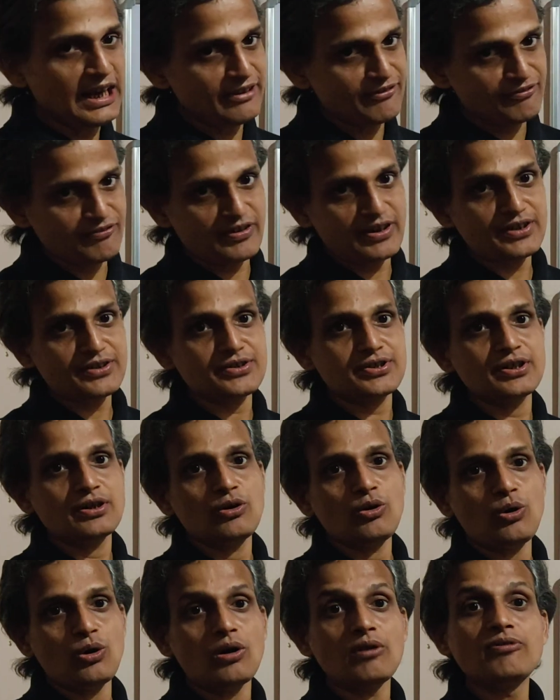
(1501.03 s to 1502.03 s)
effect
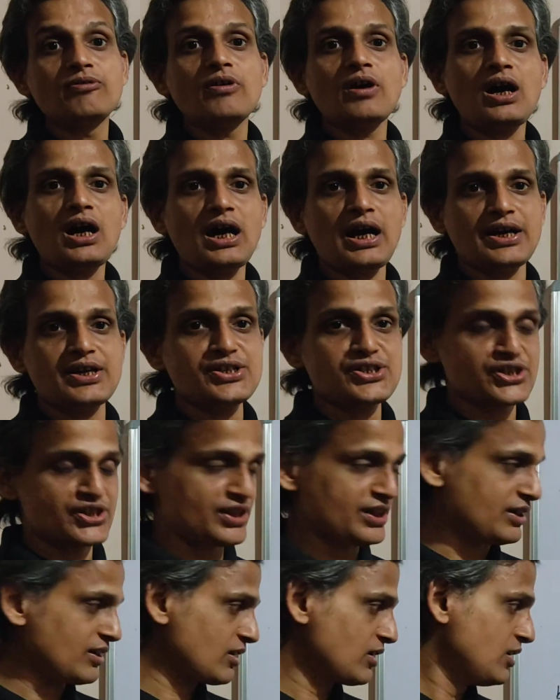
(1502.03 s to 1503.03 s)
of high
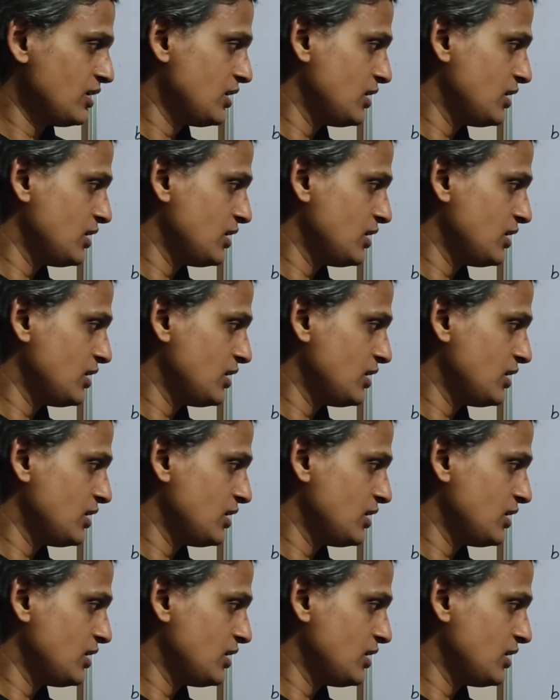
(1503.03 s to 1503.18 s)
shear.